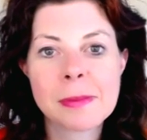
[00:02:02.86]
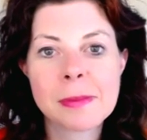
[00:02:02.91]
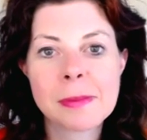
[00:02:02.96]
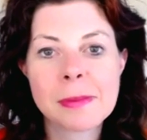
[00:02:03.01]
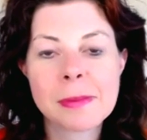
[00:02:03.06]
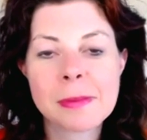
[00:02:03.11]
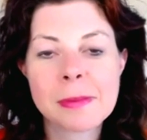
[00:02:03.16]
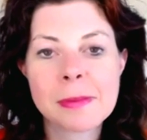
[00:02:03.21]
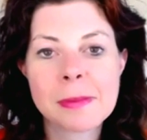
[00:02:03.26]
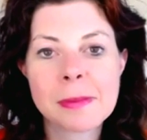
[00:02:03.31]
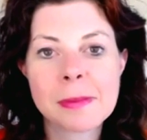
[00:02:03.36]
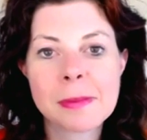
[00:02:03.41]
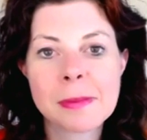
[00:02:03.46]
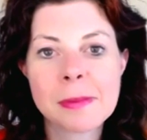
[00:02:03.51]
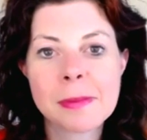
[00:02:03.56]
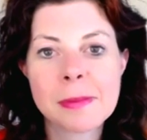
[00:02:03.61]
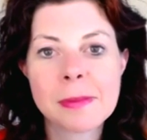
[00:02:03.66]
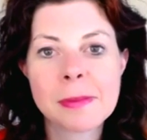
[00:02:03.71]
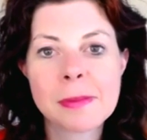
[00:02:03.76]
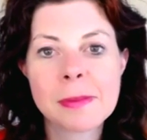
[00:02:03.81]

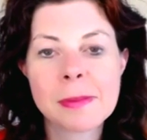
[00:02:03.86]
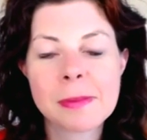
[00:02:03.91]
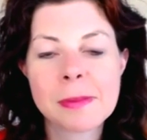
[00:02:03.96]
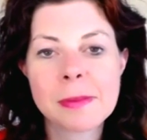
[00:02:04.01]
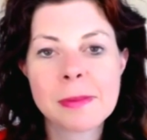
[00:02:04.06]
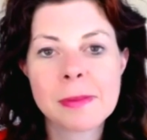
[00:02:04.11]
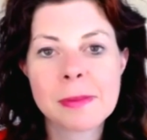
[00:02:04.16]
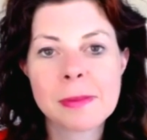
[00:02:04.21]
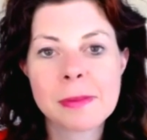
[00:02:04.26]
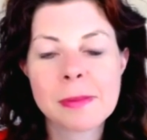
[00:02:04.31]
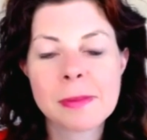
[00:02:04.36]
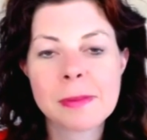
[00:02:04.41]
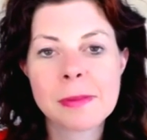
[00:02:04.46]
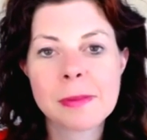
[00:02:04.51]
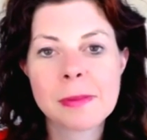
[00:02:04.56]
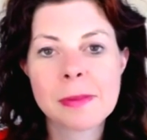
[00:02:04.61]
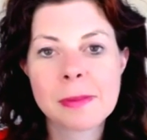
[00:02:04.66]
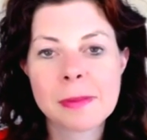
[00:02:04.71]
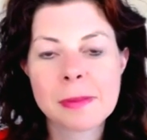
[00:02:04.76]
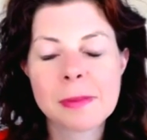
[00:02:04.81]

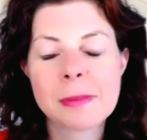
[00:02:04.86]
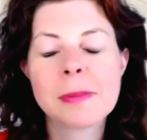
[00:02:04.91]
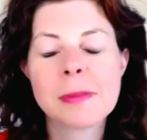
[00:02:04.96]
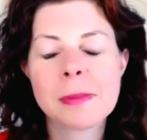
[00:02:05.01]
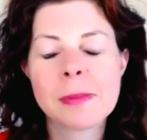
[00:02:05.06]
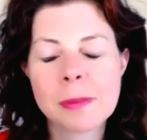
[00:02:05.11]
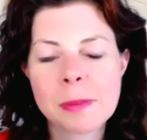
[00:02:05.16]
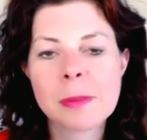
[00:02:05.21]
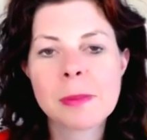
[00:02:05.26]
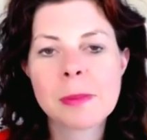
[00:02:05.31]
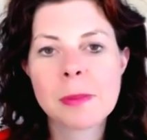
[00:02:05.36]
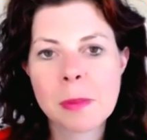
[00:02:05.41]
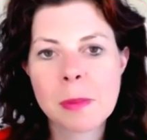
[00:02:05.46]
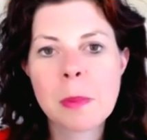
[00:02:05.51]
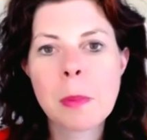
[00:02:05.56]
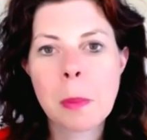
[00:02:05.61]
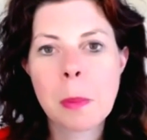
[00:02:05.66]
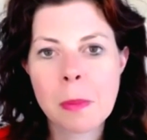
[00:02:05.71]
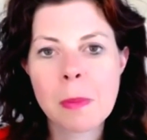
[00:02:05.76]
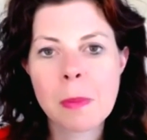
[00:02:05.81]

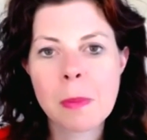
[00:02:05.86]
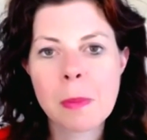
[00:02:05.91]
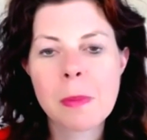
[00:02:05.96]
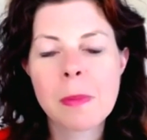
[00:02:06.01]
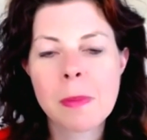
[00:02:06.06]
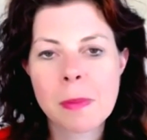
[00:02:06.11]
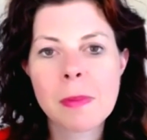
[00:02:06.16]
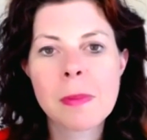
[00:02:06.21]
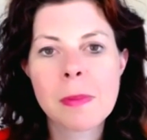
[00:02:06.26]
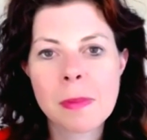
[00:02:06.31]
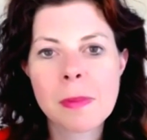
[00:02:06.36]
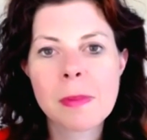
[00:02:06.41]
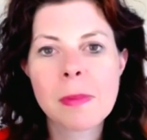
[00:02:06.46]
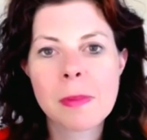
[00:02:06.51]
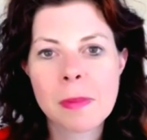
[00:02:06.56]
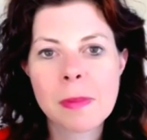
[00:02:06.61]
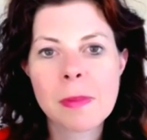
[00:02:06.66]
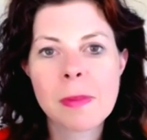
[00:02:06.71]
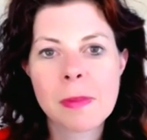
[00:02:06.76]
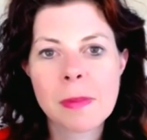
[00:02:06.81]

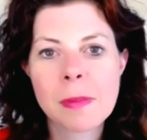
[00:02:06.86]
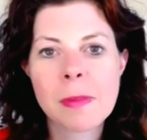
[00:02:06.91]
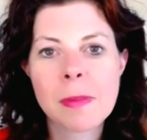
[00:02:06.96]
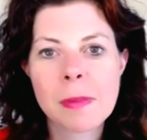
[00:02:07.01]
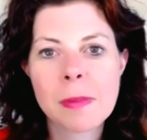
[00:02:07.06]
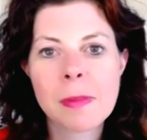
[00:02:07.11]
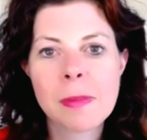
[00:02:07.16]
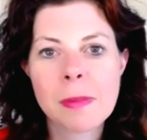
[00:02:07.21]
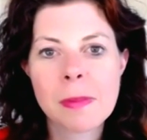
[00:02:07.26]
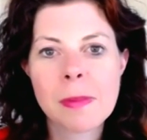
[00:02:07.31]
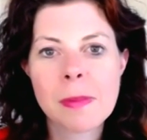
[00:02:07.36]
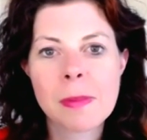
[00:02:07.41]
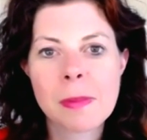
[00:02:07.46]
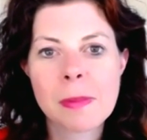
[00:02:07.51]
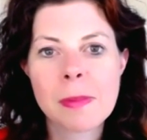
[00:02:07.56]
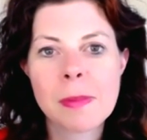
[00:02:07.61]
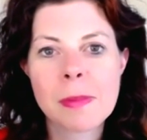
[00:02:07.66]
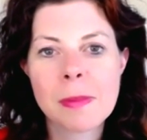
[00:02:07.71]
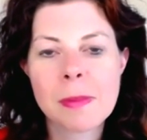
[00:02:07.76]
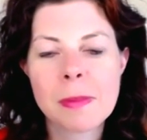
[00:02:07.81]

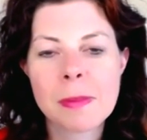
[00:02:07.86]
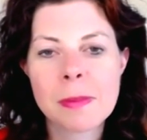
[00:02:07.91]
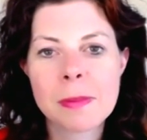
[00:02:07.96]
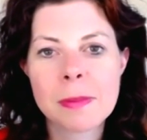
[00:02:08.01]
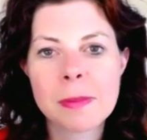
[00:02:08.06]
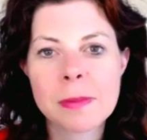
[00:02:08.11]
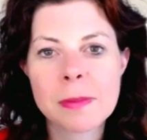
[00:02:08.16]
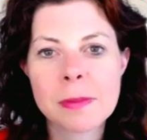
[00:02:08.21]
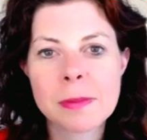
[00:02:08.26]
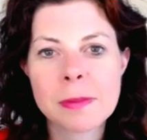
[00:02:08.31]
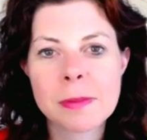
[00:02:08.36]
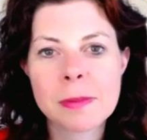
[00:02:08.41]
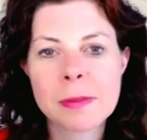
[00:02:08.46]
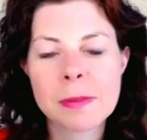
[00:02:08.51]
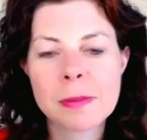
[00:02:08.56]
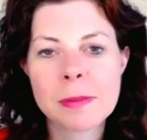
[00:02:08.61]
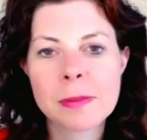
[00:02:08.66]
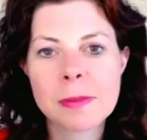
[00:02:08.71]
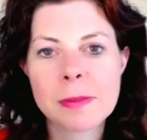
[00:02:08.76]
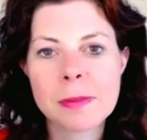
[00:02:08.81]

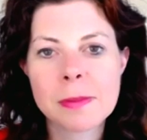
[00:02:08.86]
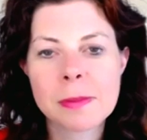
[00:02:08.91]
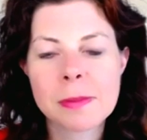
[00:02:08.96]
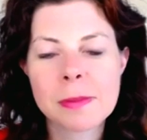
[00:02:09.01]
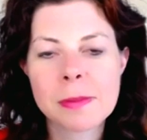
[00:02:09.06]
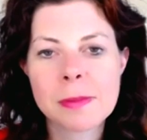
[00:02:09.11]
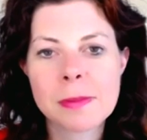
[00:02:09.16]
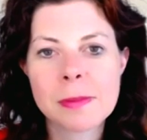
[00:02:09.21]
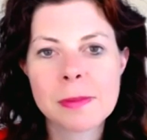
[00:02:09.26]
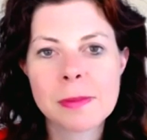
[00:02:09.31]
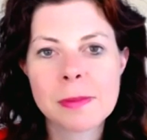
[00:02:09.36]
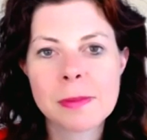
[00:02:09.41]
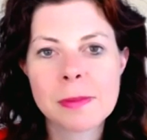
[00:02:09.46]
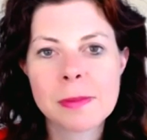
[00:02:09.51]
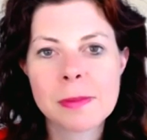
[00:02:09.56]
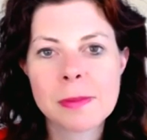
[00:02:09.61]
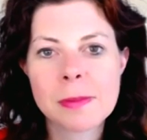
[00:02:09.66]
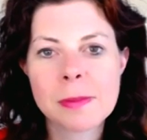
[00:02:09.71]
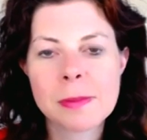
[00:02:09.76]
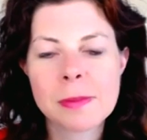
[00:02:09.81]

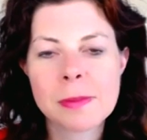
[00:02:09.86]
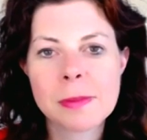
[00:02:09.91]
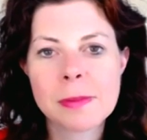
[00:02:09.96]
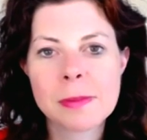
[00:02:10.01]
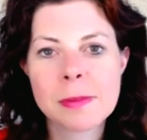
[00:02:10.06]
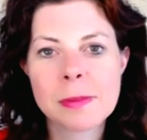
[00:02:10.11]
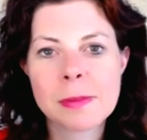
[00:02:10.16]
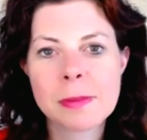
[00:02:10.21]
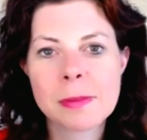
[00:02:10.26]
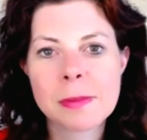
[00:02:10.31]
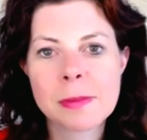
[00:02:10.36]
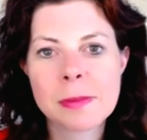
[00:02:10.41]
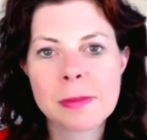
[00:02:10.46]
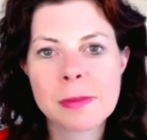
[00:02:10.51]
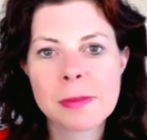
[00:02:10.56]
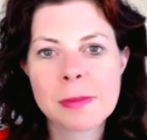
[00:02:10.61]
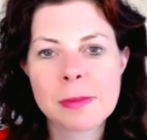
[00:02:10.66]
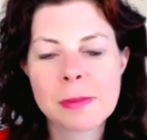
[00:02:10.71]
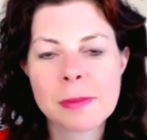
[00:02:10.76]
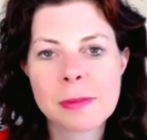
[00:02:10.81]
No words are spoken by the person on screen.